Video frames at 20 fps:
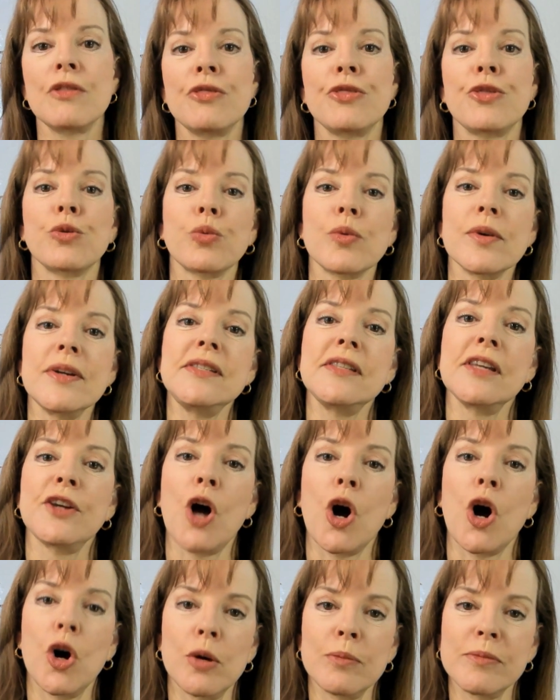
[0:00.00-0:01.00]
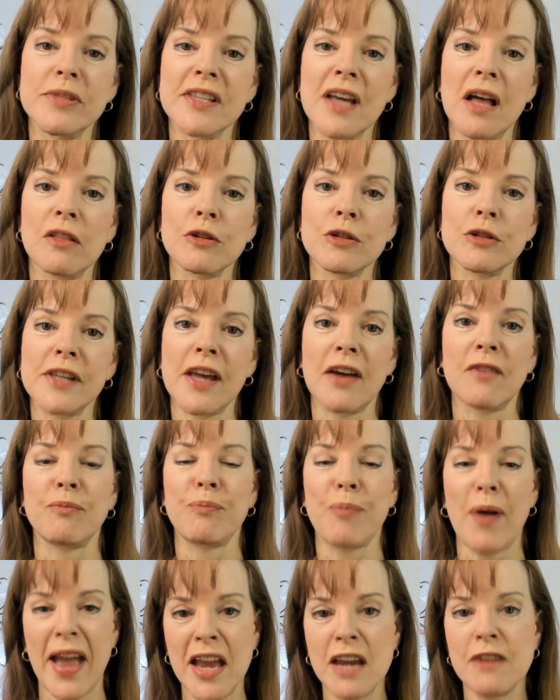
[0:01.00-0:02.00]
The reason home sellers have
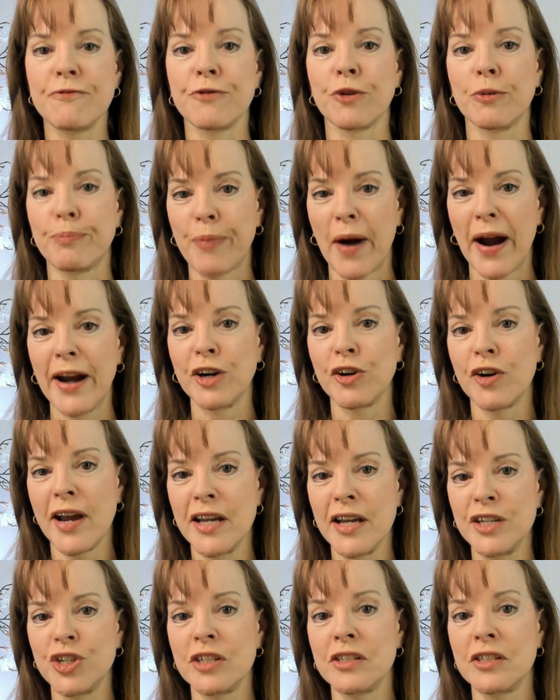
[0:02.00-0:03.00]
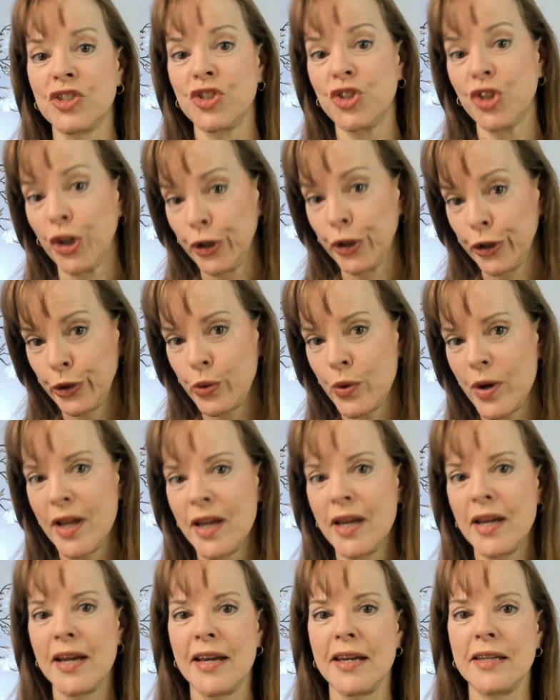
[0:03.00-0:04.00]
paid for buyer agents too
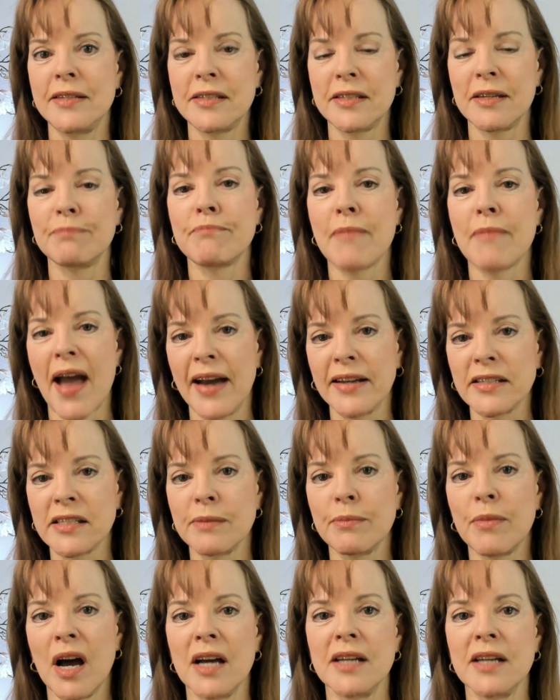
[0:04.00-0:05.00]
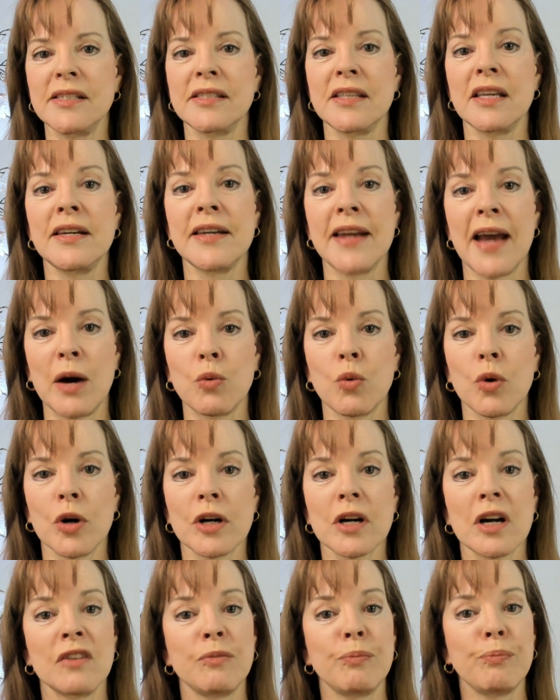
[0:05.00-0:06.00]
is to maximize the
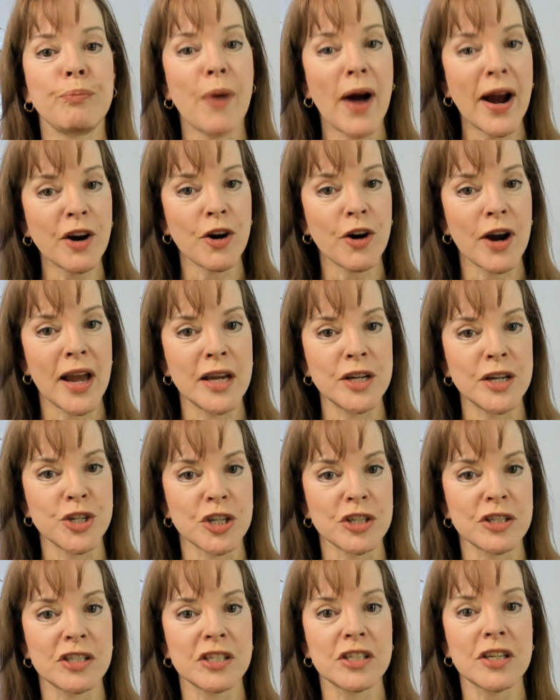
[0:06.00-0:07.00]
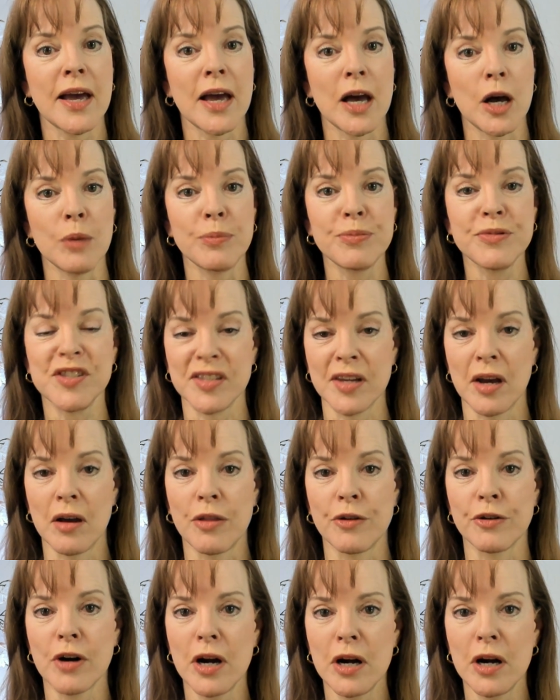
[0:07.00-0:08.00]
network of buyer agents to help sell
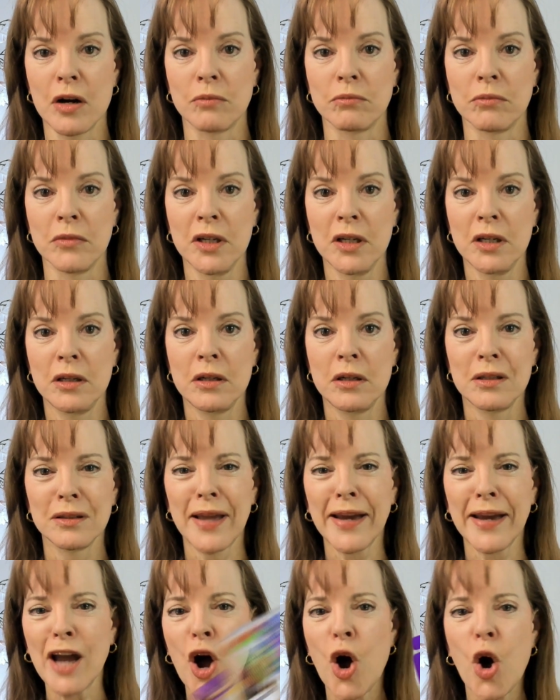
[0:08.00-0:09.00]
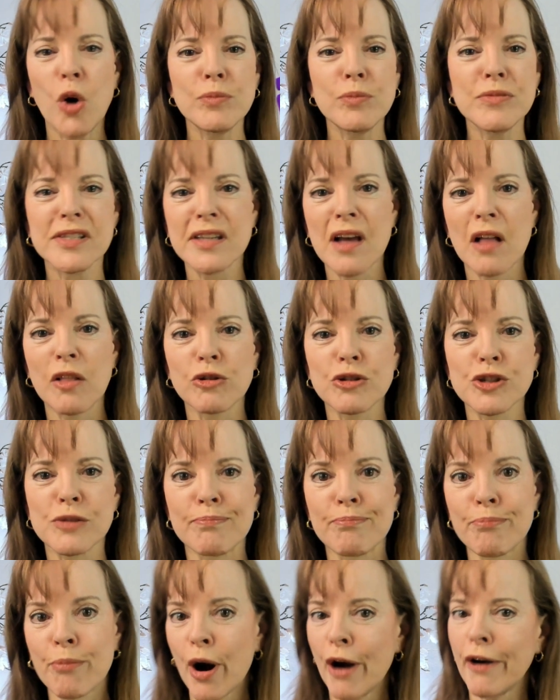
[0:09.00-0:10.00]
their home, like a home seller's
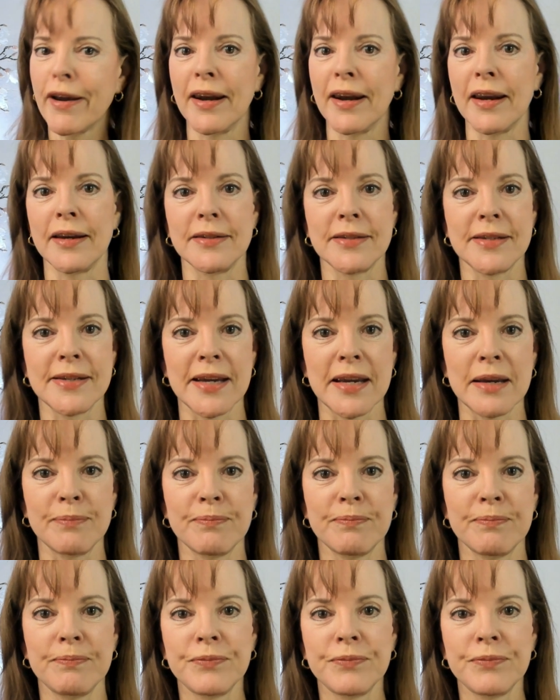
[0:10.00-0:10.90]
marketing team.